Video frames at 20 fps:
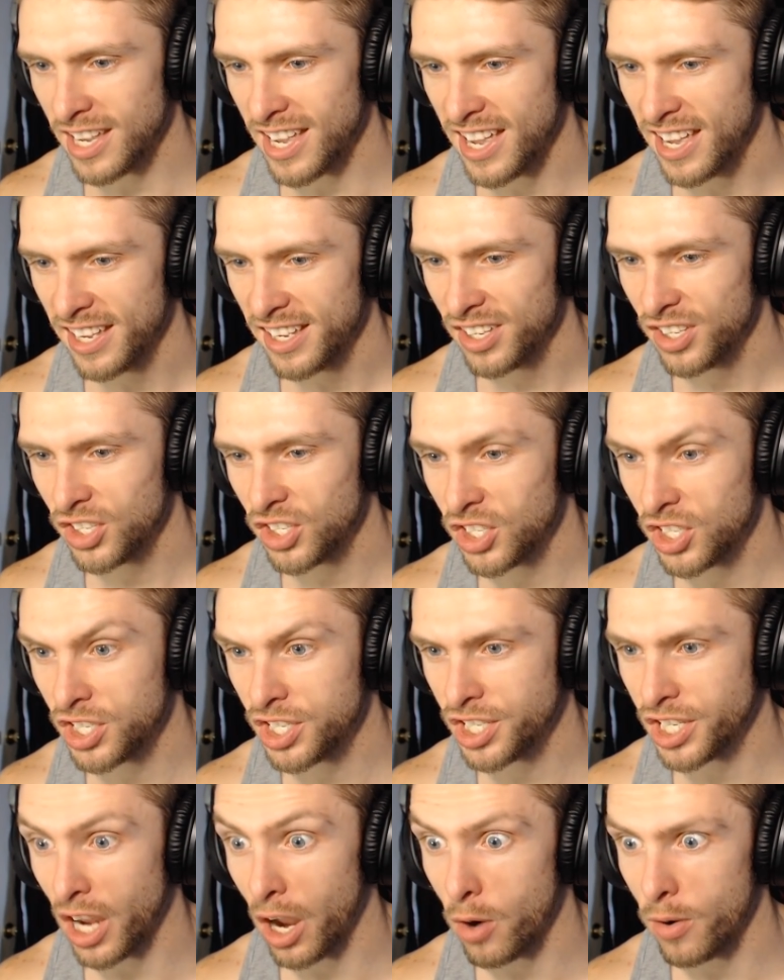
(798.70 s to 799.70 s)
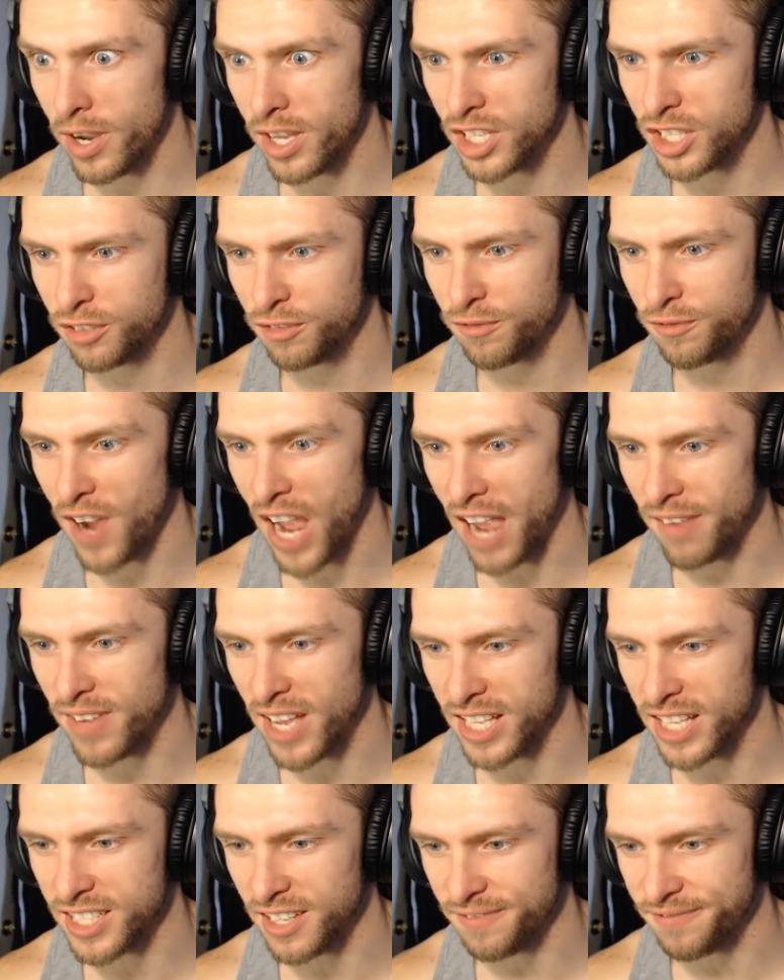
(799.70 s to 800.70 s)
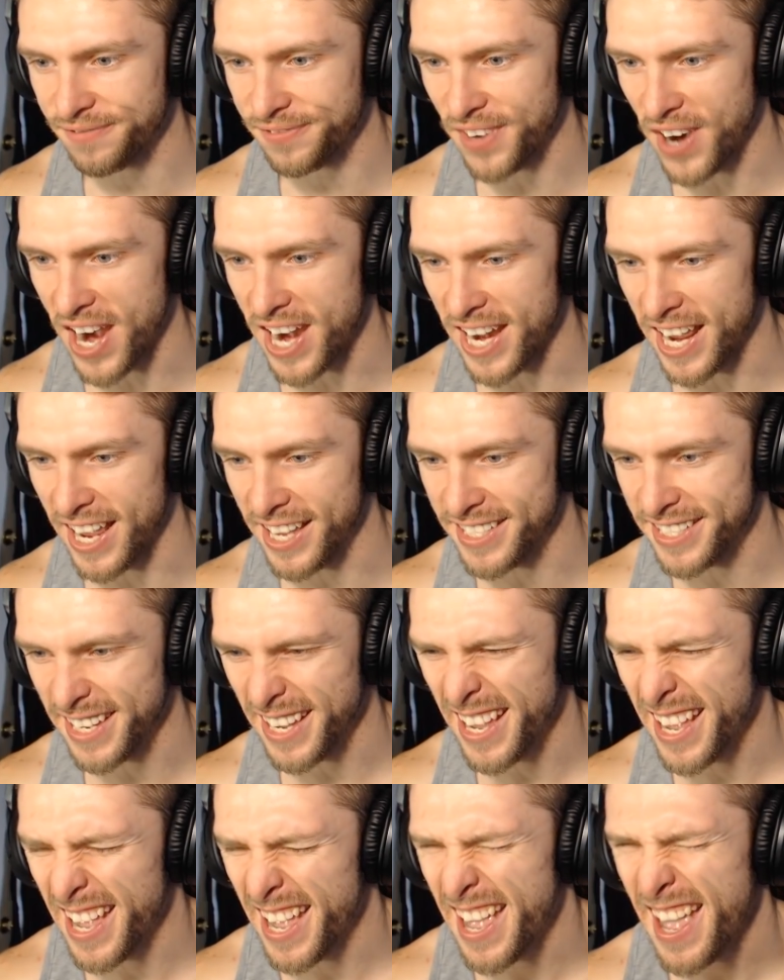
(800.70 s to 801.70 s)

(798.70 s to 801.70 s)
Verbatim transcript: So is Five Nights at Freddy's.